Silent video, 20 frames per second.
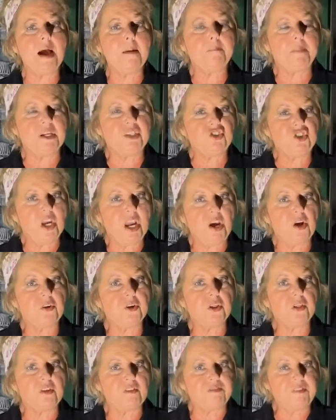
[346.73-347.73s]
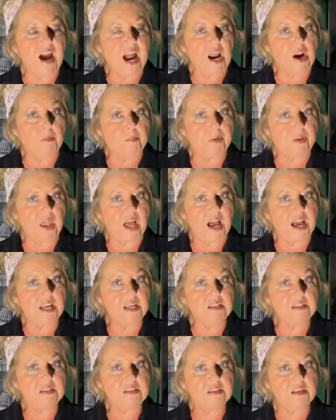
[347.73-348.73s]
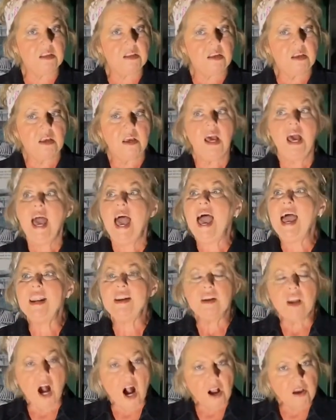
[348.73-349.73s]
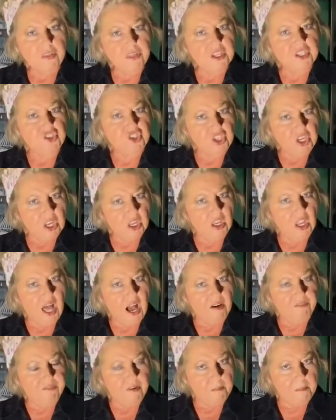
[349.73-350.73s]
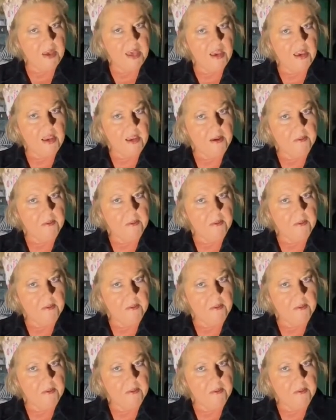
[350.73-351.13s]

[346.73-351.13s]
a chair to the fireplace and knock the chill off of me.